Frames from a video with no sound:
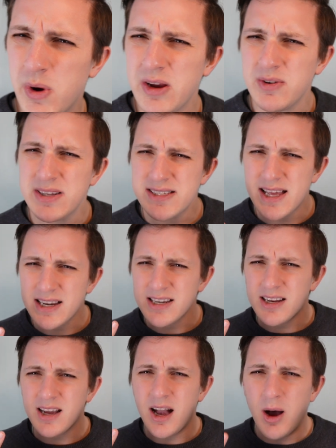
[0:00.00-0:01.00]
Where does that
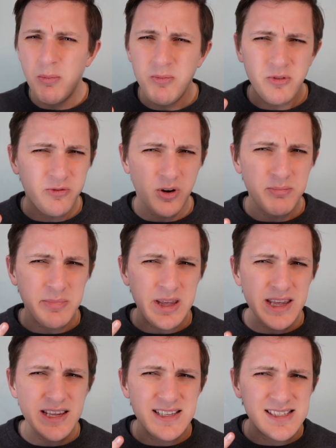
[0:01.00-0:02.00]
come from
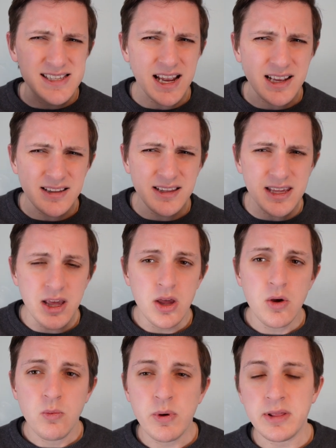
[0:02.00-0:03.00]
exactly?
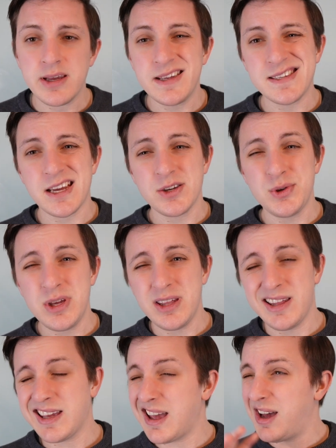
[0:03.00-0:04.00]
Well, it's actually
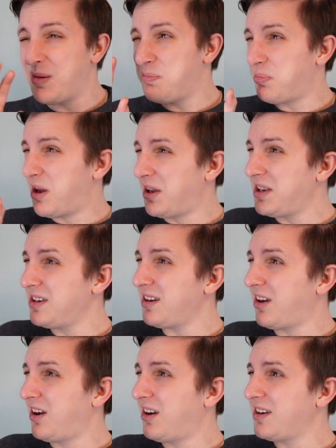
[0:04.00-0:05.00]
like a pun
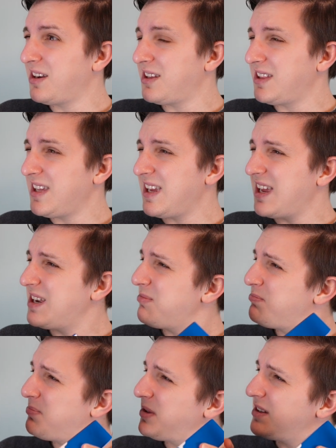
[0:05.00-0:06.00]
on the
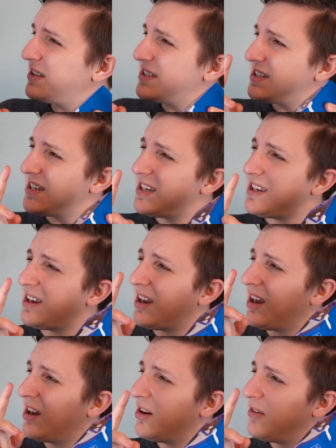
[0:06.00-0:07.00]
inability
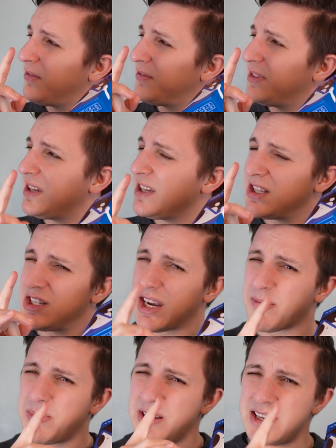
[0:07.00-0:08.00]
of the
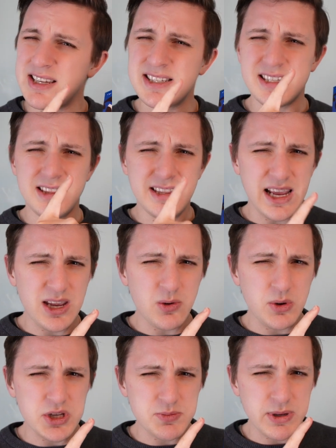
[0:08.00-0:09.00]
Japanese
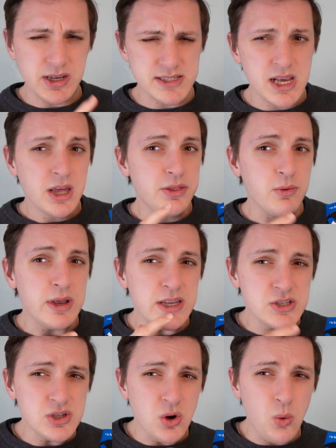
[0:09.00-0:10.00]
language, because there
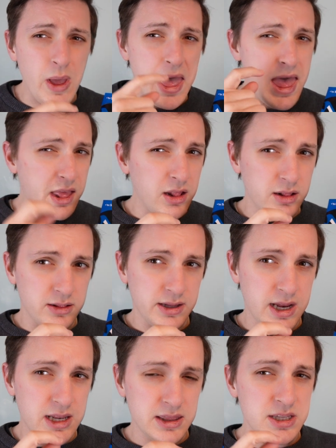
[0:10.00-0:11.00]
is no L
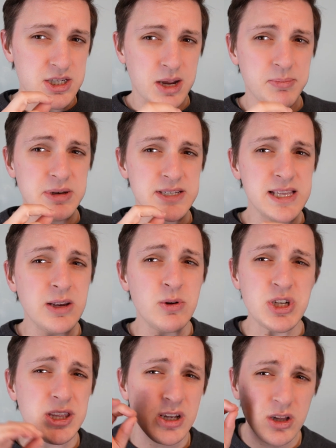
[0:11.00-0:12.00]
in the Japanese
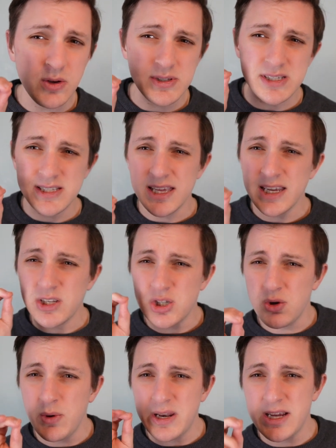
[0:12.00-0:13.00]
language, and the closest thing
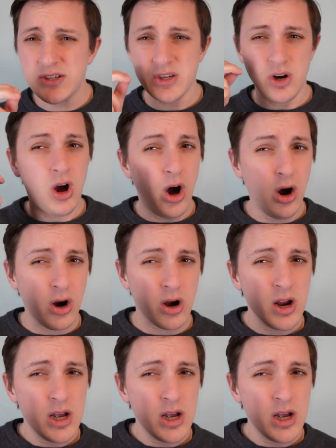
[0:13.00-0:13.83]
to it is an R.